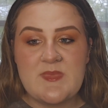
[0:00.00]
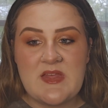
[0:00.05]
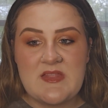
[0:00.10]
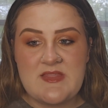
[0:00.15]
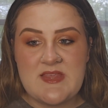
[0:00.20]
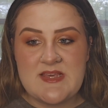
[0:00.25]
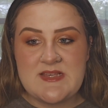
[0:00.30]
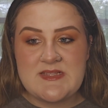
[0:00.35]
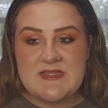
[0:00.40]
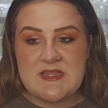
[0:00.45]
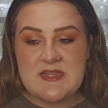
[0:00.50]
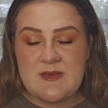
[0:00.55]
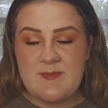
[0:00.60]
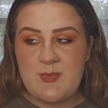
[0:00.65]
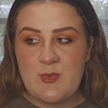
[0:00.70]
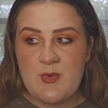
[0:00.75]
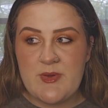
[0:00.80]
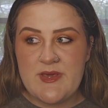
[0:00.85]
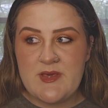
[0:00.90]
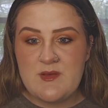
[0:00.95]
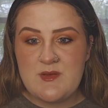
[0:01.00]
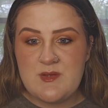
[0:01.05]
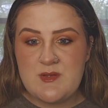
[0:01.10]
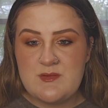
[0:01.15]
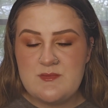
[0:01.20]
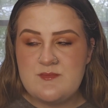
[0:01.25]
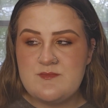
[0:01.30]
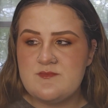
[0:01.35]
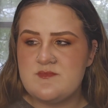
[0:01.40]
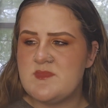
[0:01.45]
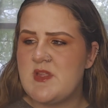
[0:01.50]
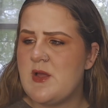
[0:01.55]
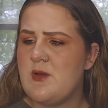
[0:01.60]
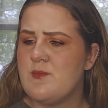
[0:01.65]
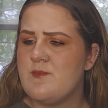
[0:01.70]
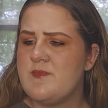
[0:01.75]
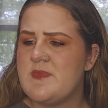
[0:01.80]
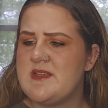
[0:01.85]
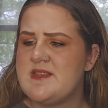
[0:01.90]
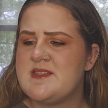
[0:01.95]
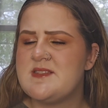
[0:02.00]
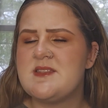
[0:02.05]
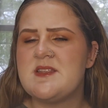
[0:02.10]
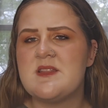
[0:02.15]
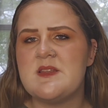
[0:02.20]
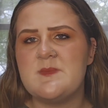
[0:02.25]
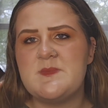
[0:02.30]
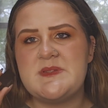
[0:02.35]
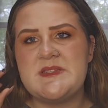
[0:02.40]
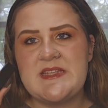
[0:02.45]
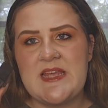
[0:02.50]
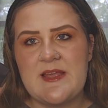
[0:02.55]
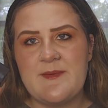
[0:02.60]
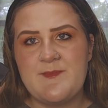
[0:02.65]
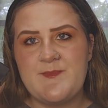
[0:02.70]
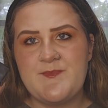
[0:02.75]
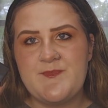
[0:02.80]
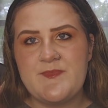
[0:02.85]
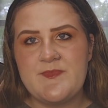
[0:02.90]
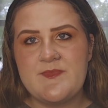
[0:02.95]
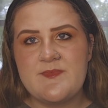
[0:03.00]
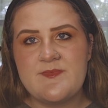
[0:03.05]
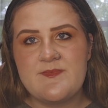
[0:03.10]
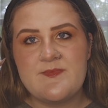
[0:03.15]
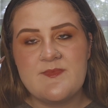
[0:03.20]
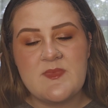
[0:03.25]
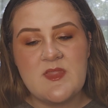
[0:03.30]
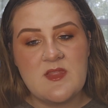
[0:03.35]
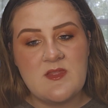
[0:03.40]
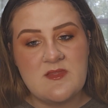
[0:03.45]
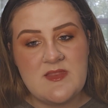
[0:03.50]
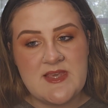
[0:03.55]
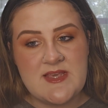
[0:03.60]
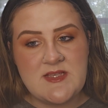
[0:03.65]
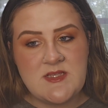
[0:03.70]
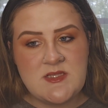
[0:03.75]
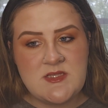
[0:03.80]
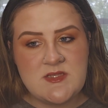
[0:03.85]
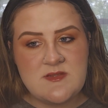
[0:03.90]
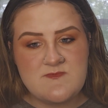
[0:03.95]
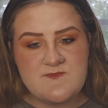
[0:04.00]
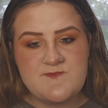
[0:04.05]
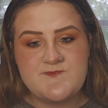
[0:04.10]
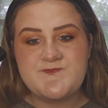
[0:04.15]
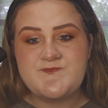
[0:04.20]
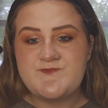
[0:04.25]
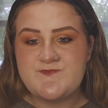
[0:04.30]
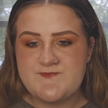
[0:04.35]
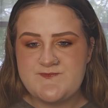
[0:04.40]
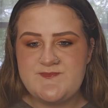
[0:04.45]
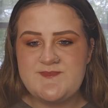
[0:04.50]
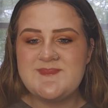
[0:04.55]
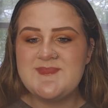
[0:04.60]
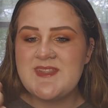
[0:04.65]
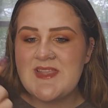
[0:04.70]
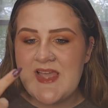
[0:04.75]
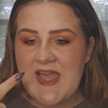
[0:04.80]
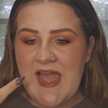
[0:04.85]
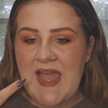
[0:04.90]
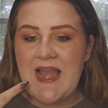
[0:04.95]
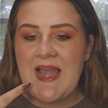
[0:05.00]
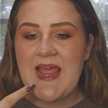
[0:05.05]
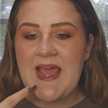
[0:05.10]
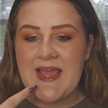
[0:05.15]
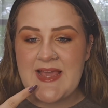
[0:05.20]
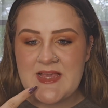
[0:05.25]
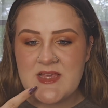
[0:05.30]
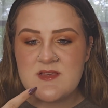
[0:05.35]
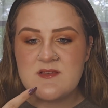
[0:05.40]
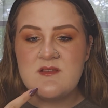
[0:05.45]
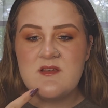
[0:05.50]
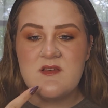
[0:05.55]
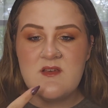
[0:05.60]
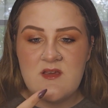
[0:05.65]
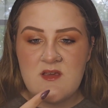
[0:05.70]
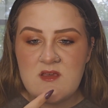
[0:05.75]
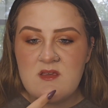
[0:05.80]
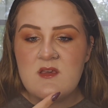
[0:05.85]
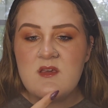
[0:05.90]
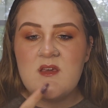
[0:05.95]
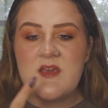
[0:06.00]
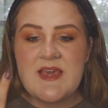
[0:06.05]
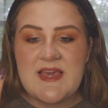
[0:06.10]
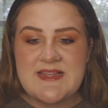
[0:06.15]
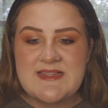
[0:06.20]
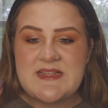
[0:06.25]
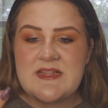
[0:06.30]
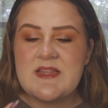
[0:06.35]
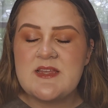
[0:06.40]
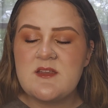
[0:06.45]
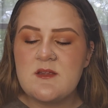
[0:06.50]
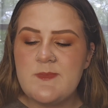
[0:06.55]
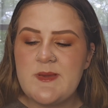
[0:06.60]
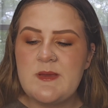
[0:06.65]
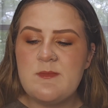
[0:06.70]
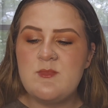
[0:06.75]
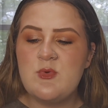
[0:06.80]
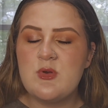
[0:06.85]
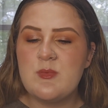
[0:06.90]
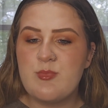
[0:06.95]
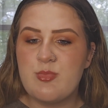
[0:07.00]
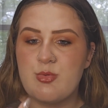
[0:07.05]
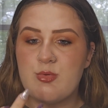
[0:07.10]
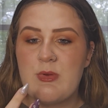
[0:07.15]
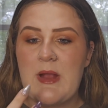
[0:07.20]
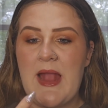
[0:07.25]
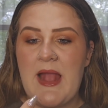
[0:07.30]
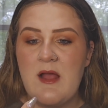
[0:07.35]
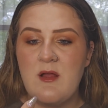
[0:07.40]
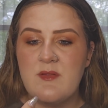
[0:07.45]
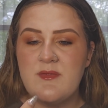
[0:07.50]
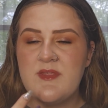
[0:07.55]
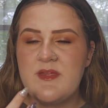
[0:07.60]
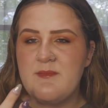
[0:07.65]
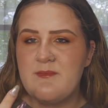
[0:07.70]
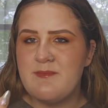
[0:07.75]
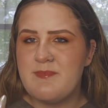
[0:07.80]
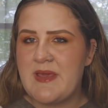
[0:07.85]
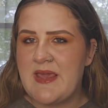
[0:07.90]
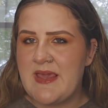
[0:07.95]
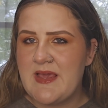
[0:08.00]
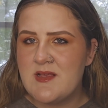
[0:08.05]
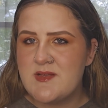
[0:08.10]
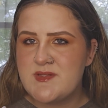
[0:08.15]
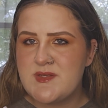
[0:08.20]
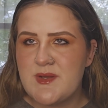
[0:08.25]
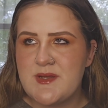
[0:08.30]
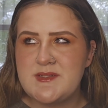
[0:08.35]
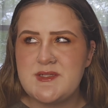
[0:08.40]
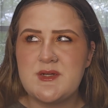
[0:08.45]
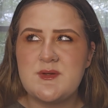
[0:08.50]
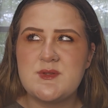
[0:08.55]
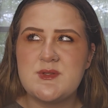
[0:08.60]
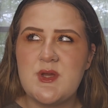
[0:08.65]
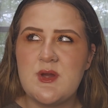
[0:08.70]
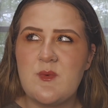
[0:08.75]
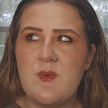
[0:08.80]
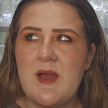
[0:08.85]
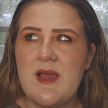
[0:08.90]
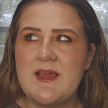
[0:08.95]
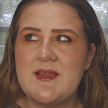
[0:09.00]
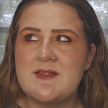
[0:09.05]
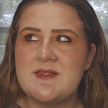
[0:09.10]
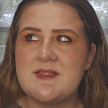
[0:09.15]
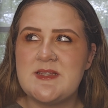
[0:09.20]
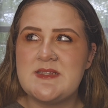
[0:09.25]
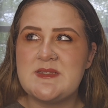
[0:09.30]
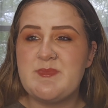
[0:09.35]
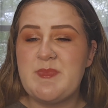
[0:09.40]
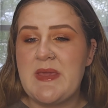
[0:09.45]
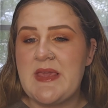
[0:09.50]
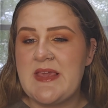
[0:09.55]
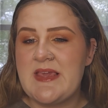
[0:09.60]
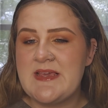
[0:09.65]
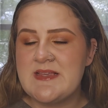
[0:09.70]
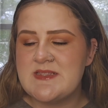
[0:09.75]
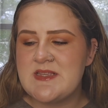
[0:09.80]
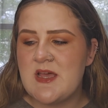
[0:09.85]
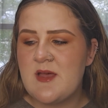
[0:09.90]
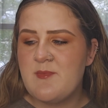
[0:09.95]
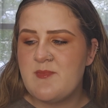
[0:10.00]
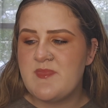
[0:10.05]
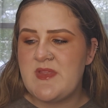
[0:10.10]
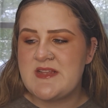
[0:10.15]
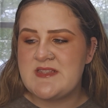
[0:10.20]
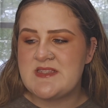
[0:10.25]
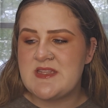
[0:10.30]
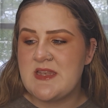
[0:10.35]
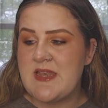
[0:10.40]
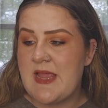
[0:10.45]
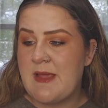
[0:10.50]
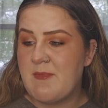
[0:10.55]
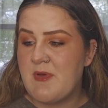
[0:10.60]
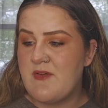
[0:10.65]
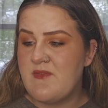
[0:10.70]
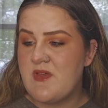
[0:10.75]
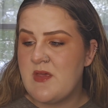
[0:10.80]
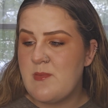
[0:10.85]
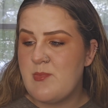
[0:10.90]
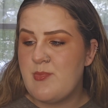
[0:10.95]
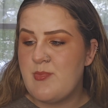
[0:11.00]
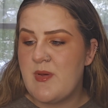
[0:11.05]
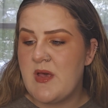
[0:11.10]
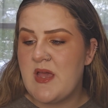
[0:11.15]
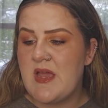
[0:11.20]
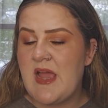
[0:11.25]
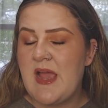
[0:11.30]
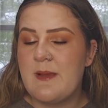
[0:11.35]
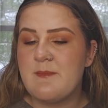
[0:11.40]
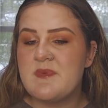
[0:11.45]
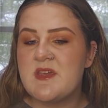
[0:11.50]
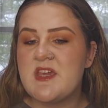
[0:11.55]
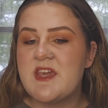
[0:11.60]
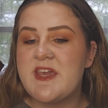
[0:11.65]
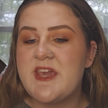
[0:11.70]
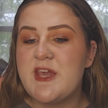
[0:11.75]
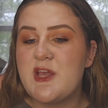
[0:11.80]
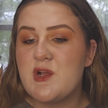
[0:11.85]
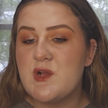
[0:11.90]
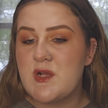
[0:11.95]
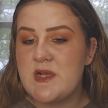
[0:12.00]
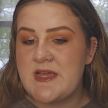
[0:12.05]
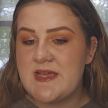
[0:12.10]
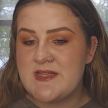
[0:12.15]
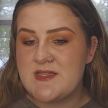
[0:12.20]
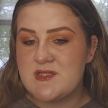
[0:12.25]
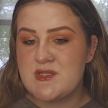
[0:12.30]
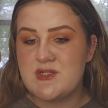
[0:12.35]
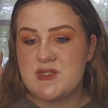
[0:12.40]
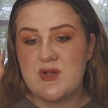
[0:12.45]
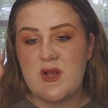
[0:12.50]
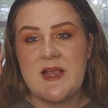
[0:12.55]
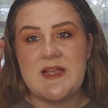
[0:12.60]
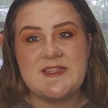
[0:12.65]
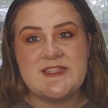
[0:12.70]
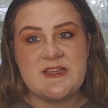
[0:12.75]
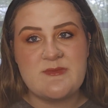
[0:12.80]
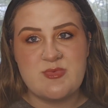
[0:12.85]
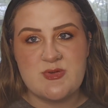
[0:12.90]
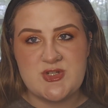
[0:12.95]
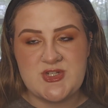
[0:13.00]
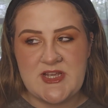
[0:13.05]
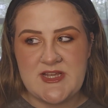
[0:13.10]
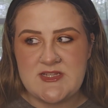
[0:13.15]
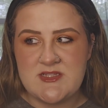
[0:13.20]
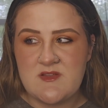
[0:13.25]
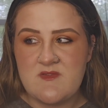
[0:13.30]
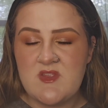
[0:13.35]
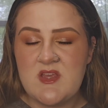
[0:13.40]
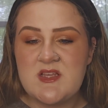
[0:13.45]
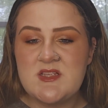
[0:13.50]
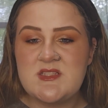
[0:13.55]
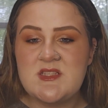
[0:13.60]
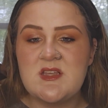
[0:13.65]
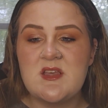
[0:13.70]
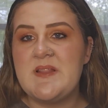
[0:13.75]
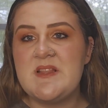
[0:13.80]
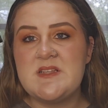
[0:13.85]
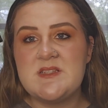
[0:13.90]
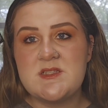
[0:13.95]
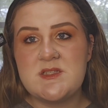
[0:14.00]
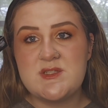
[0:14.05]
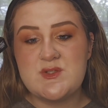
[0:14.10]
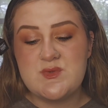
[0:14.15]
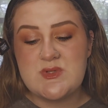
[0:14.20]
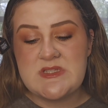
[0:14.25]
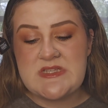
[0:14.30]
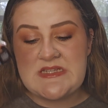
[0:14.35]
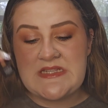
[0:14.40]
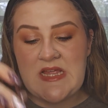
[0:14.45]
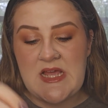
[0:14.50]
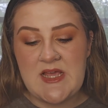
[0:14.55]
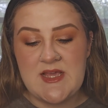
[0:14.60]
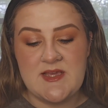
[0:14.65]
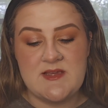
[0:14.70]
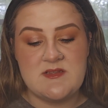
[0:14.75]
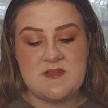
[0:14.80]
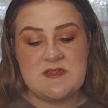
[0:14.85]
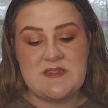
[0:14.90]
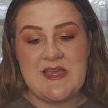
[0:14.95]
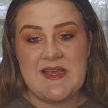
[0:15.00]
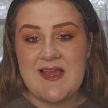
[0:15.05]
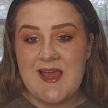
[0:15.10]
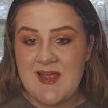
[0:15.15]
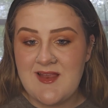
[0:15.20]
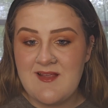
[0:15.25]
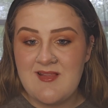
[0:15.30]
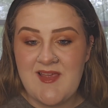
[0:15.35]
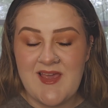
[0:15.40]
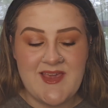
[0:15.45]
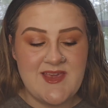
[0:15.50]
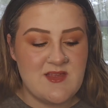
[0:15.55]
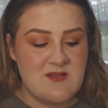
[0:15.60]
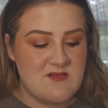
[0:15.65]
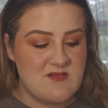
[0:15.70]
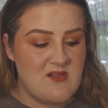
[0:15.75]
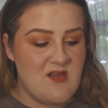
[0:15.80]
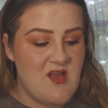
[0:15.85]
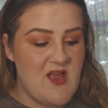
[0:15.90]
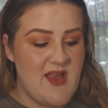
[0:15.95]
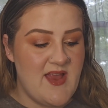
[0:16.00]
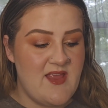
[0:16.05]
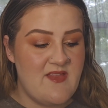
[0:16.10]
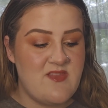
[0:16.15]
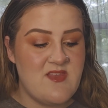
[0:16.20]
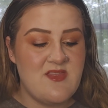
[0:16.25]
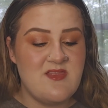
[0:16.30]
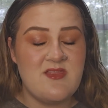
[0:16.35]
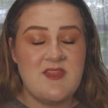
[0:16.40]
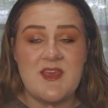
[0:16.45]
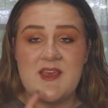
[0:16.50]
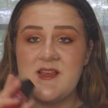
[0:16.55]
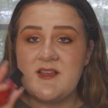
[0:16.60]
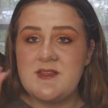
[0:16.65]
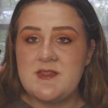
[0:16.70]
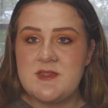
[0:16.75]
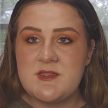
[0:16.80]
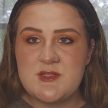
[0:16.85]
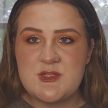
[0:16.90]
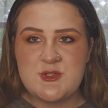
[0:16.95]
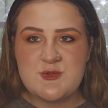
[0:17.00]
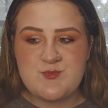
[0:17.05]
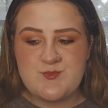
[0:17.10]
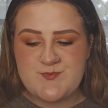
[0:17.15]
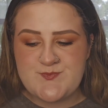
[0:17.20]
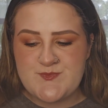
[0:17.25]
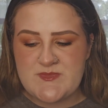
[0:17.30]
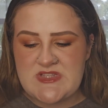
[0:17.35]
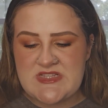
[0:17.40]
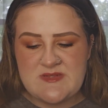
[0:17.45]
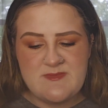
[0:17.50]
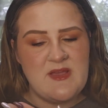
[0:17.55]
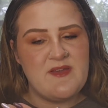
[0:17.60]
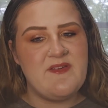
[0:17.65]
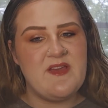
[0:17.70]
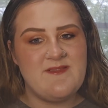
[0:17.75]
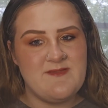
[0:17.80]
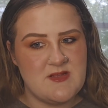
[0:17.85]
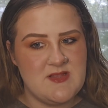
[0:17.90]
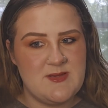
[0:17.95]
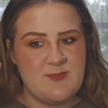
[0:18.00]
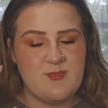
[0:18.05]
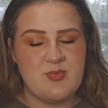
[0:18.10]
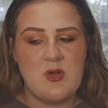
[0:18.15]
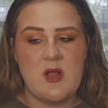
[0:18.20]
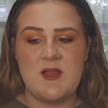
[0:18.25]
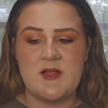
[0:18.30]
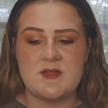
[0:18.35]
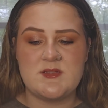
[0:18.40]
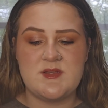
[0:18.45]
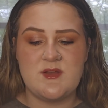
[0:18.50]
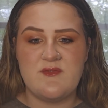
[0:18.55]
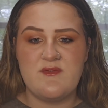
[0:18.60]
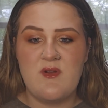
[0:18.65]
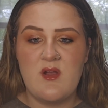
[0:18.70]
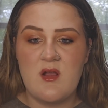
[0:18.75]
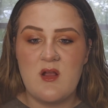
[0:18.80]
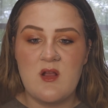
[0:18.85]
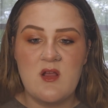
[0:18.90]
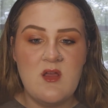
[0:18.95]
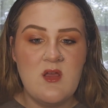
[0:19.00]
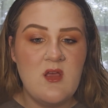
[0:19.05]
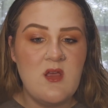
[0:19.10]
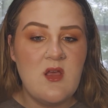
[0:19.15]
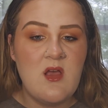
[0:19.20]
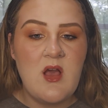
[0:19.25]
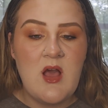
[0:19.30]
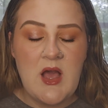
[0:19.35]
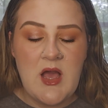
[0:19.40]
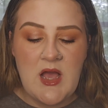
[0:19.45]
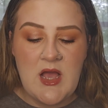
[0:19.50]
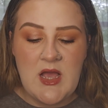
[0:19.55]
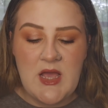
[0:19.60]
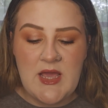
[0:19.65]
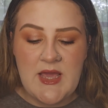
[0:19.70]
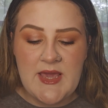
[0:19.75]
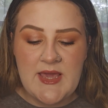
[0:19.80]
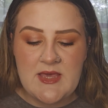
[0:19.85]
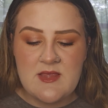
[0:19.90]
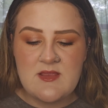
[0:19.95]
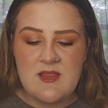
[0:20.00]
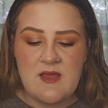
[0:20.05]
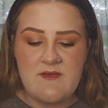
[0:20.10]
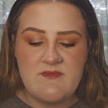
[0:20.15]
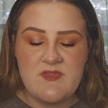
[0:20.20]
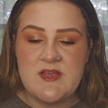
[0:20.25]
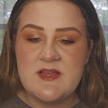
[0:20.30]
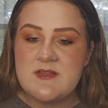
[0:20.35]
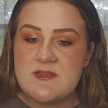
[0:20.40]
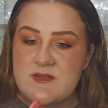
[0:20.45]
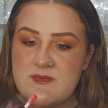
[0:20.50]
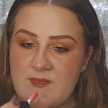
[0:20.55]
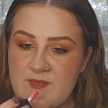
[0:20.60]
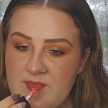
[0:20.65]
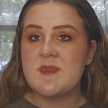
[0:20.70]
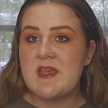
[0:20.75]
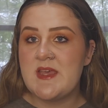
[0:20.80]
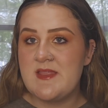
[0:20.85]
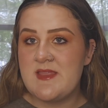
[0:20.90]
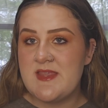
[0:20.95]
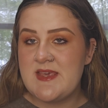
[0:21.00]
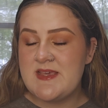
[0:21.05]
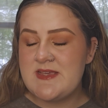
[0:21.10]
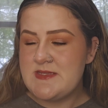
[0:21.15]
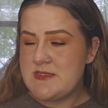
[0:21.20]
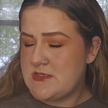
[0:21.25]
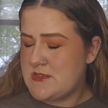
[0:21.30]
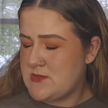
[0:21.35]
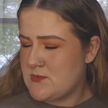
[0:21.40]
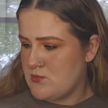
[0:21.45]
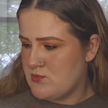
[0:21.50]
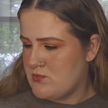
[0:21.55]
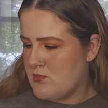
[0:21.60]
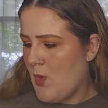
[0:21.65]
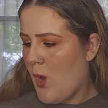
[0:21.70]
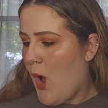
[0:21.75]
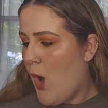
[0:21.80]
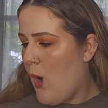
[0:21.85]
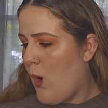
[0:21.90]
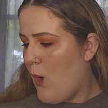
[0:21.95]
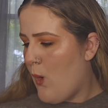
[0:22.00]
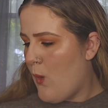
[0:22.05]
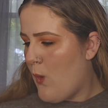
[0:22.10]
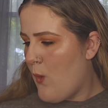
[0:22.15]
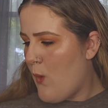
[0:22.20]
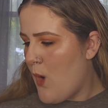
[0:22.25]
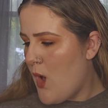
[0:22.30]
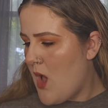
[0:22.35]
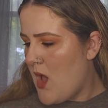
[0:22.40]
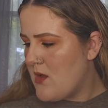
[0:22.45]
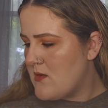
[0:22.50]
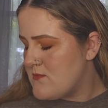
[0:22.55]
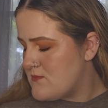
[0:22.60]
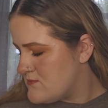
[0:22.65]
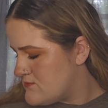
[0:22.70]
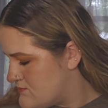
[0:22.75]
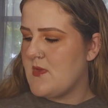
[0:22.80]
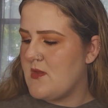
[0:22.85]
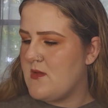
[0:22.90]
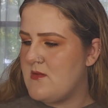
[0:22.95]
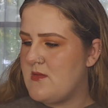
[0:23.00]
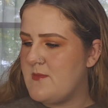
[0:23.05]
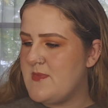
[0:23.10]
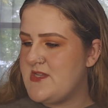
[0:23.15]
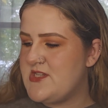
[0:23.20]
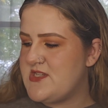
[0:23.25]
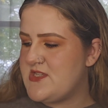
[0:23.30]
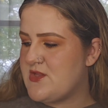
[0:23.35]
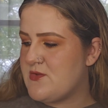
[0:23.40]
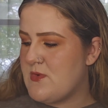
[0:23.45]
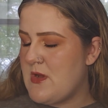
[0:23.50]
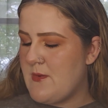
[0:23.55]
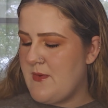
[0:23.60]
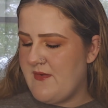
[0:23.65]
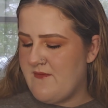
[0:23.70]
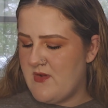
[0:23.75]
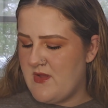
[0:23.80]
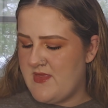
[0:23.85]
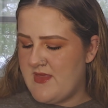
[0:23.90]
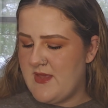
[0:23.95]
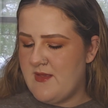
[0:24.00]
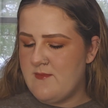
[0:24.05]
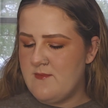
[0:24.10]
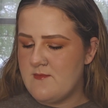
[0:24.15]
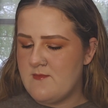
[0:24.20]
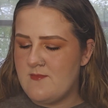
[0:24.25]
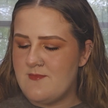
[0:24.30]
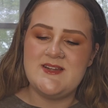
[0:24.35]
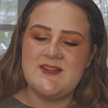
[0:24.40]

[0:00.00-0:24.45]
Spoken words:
This lip oil, no, this is the lip stain. This, I like. It's a little bit more brown than pink, so I don't know why it says Pinkies Up. That's the name of it, but I'm curious to try deeper shades of this. But this is really nice. I kind of like it a lot. And then this is my favorite lip product so far. I love this. And this, oh, let me just throw everything.